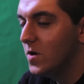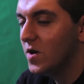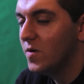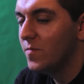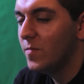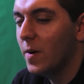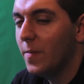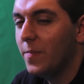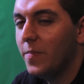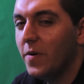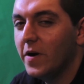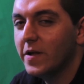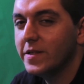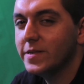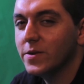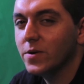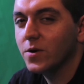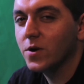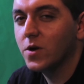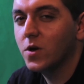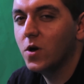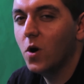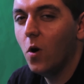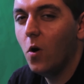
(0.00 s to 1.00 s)
My puns are
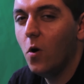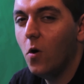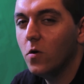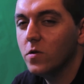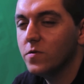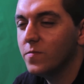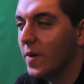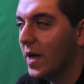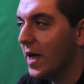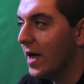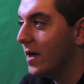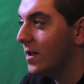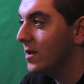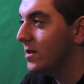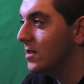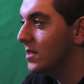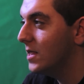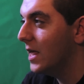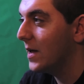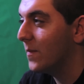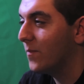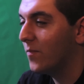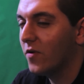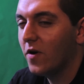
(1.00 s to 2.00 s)
gold, man.
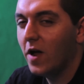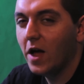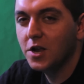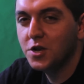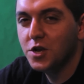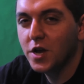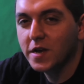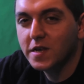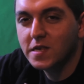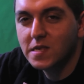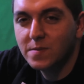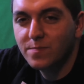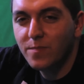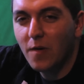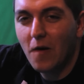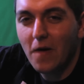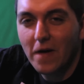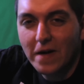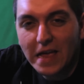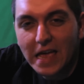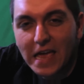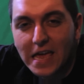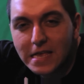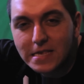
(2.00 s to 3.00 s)
Like Project
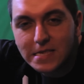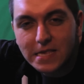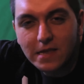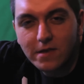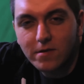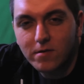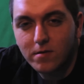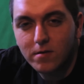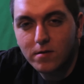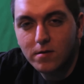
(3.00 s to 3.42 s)
Spark isn't.